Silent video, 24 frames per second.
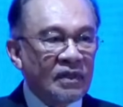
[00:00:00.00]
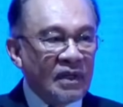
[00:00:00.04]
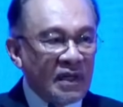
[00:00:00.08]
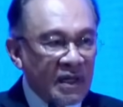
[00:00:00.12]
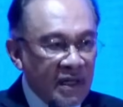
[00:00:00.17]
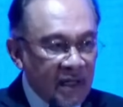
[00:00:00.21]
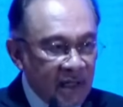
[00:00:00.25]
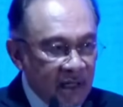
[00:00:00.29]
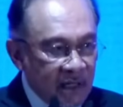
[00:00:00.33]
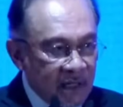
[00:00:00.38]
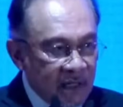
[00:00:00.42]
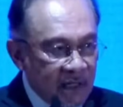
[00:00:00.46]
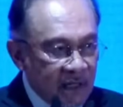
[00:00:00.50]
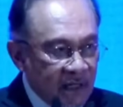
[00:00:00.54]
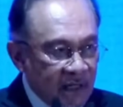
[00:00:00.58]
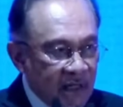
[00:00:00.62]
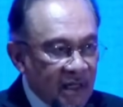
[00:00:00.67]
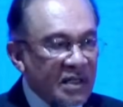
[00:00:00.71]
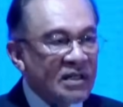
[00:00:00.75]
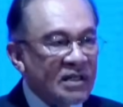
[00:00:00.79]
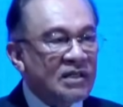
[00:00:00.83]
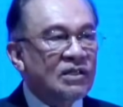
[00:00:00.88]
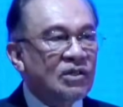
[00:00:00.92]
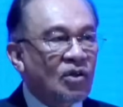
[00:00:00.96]
Indeed, a
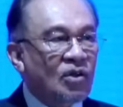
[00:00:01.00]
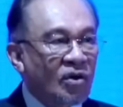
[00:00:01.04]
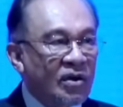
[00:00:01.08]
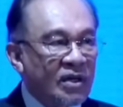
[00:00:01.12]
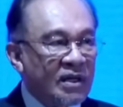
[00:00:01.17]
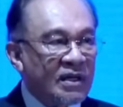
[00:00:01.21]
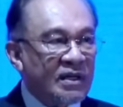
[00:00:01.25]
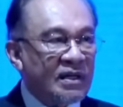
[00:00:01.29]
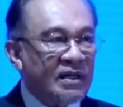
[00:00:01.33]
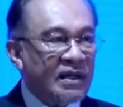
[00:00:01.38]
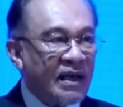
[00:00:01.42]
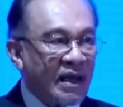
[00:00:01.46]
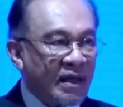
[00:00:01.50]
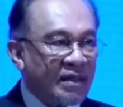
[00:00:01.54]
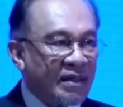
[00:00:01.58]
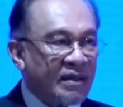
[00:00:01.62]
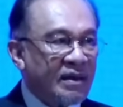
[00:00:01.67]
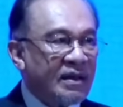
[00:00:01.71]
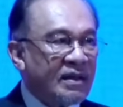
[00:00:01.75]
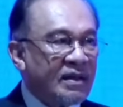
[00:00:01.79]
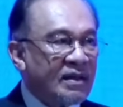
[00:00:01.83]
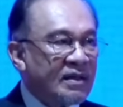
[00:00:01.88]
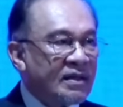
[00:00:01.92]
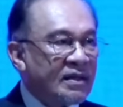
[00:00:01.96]
historic
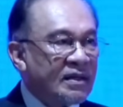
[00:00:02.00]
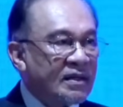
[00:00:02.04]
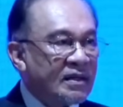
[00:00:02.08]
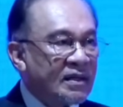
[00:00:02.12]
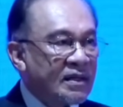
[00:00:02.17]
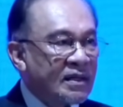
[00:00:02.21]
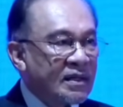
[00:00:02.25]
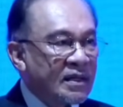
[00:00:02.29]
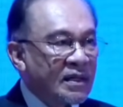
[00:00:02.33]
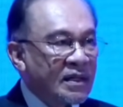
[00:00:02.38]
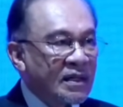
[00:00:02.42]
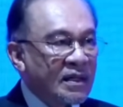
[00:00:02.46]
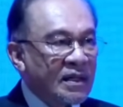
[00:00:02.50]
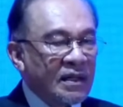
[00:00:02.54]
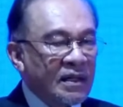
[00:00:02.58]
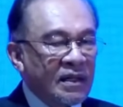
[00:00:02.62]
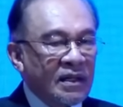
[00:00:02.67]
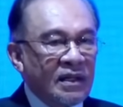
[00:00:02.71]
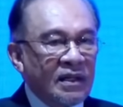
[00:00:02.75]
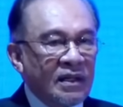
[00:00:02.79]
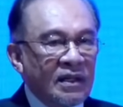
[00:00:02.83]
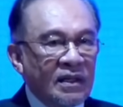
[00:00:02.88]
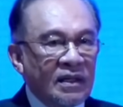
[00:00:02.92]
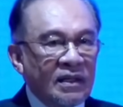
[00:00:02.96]
gathering
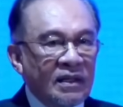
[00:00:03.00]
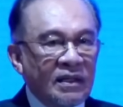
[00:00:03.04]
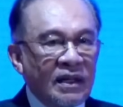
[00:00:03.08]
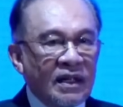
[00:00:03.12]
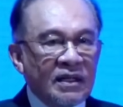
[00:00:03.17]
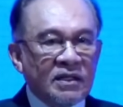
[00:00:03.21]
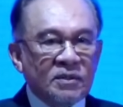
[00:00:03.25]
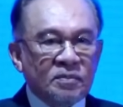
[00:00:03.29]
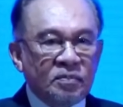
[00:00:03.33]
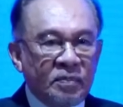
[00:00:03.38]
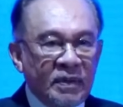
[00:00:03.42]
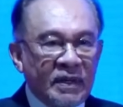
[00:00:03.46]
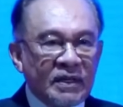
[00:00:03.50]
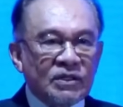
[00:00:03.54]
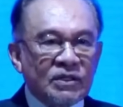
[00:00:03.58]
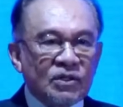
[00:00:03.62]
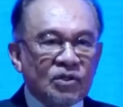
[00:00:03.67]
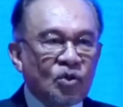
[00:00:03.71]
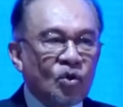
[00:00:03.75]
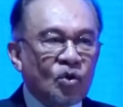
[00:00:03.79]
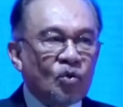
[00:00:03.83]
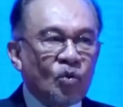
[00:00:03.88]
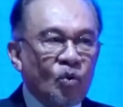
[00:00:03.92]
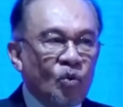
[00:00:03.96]
that
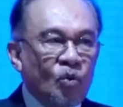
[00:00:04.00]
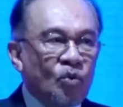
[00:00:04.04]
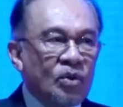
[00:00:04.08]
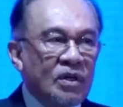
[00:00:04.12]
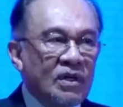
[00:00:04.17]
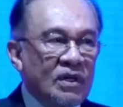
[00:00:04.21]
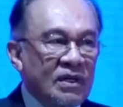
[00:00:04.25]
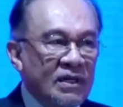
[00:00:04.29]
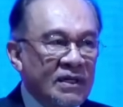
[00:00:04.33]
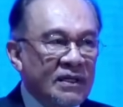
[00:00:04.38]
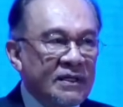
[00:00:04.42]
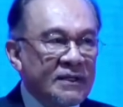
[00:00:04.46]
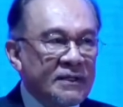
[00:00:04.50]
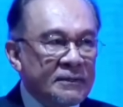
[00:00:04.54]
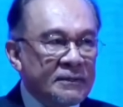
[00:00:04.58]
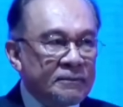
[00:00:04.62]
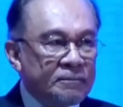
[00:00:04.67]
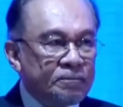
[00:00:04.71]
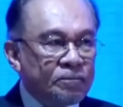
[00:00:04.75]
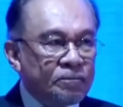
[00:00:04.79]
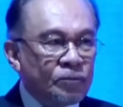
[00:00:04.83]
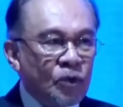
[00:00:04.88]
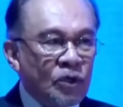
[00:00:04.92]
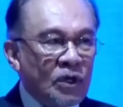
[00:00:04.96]
speaks not only
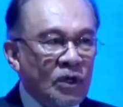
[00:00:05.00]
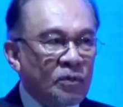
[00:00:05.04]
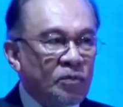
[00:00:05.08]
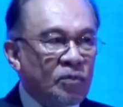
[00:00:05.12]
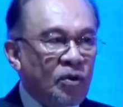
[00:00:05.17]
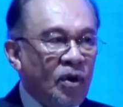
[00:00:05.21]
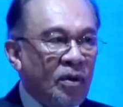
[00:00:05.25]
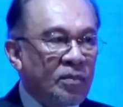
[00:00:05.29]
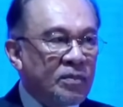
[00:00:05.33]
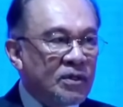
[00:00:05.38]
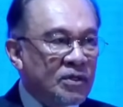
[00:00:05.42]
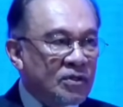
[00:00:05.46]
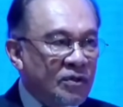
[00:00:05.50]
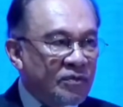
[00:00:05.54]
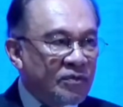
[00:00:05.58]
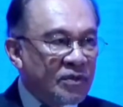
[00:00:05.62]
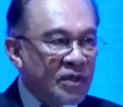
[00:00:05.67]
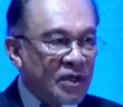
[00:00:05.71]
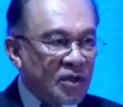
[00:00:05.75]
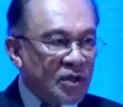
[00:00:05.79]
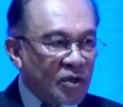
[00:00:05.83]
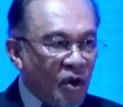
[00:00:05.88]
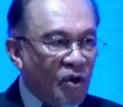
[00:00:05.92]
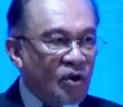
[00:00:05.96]
to the promise of
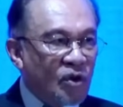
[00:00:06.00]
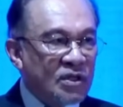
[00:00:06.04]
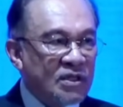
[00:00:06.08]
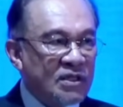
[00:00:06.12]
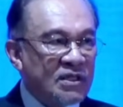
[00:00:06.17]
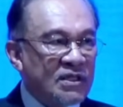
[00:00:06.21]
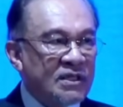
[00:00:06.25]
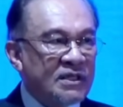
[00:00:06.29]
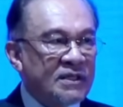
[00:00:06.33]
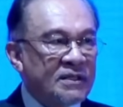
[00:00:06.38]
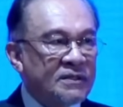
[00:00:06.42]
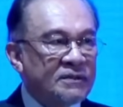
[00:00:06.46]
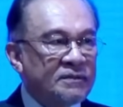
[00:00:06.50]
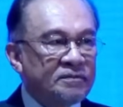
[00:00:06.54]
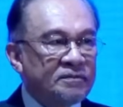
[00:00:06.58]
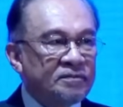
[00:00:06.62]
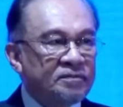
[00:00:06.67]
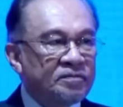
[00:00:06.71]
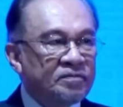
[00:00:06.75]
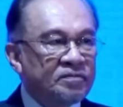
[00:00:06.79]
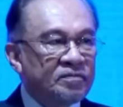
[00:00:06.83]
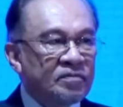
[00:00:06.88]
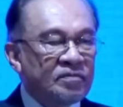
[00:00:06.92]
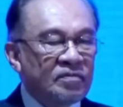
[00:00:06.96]
technology,
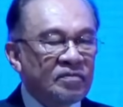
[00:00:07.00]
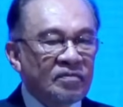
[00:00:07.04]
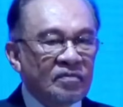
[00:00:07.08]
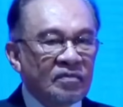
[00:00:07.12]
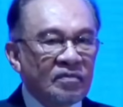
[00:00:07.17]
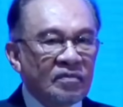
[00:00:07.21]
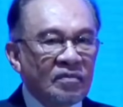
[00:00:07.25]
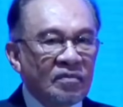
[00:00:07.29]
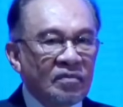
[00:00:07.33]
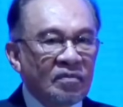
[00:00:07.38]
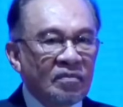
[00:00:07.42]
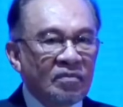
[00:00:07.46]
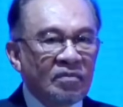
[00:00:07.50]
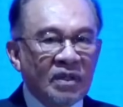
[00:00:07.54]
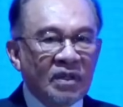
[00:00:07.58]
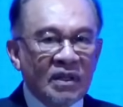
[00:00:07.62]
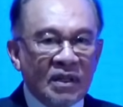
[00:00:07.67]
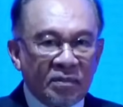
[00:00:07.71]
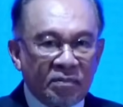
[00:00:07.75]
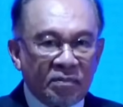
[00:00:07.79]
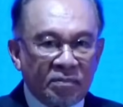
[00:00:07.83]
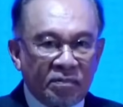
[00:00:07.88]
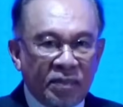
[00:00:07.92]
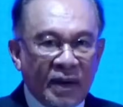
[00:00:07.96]
but
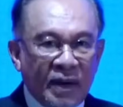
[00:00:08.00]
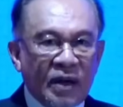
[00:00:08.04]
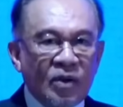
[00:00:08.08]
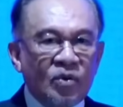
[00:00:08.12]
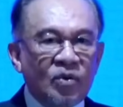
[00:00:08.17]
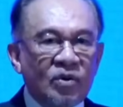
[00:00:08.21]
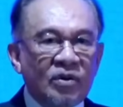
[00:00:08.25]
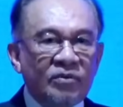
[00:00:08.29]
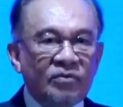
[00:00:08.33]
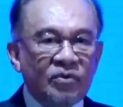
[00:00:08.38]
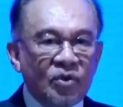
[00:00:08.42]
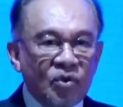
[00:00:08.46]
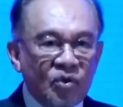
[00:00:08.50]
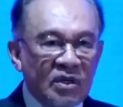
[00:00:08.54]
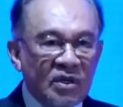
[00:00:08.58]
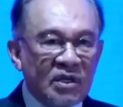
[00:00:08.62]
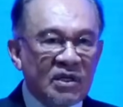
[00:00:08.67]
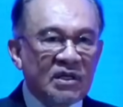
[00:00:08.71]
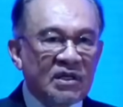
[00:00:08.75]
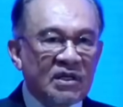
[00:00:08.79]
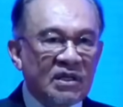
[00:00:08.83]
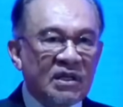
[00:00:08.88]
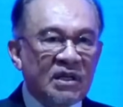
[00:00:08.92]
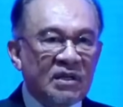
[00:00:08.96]
the power of
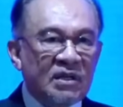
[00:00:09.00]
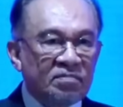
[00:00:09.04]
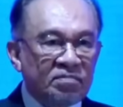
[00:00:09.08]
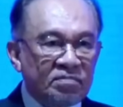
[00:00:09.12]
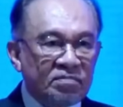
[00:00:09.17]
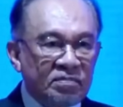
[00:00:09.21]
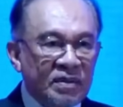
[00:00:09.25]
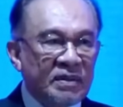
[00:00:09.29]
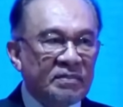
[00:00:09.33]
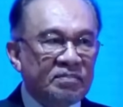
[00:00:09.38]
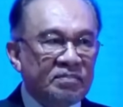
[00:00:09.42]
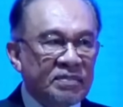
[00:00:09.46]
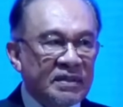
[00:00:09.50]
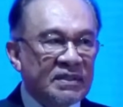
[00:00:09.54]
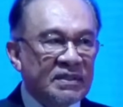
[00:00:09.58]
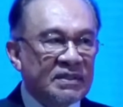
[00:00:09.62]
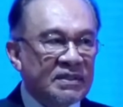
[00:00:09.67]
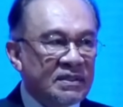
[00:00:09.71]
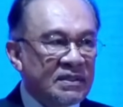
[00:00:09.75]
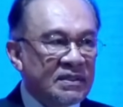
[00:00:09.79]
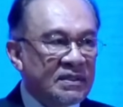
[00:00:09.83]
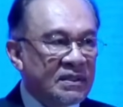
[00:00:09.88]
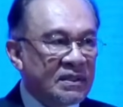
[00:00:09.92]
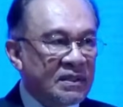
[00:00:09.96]
unity and
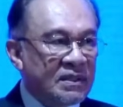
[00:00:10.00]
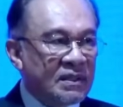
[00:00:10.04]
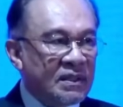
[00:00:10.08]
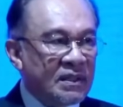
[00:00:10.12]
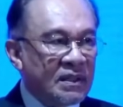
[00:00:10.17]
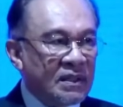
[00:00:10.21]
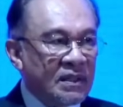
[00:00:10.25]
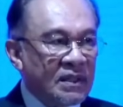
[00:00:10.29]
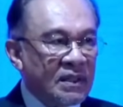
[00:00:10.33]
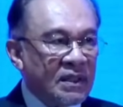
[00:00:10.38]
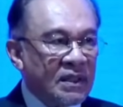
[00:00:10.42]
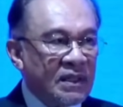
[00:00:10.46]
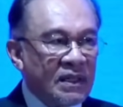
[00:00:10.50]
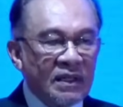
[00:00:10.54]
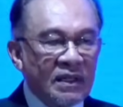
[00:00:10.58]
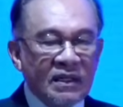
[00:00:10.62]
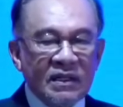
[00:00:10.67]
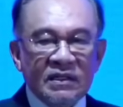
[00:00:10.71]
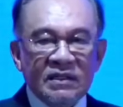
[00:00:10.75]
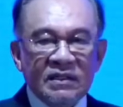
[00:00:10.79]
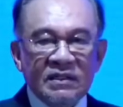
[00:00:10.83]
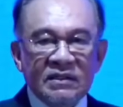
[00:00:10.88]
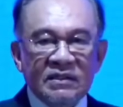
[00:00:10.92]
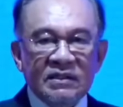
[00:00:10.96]
purpose
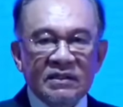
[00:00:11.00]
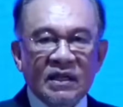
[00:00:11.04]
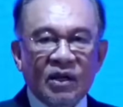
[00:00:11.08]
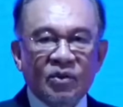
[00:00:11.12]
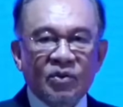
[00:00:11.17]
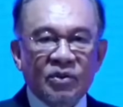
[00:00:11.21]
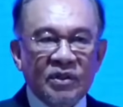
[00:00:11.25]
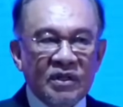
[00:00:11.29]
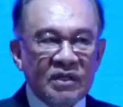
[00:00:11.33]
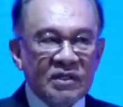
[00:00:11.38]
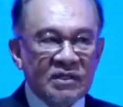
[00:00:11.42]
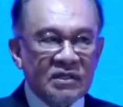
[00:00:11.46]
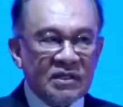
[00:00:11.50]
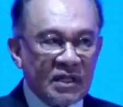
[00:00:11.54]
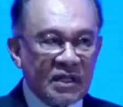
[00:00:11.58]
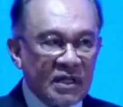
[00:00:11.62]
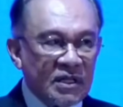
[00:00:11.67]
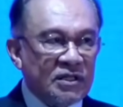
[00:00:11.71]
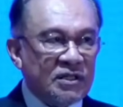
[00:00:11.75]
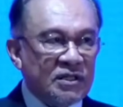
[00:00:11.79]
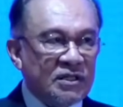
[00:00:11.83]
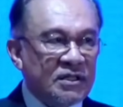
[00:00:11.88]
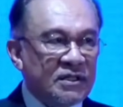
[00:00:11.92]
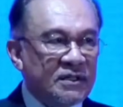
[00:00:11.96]
in Southeast
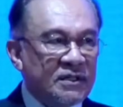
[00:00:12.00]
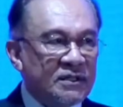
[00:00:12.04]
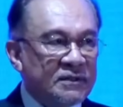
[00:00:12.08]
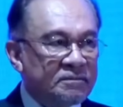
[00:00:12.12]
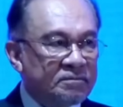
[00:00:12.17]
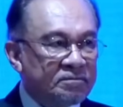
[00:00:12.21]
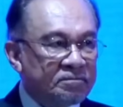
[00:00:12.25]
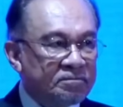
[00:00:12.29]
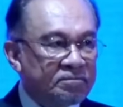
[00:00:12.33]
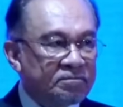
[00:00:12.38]
Asia.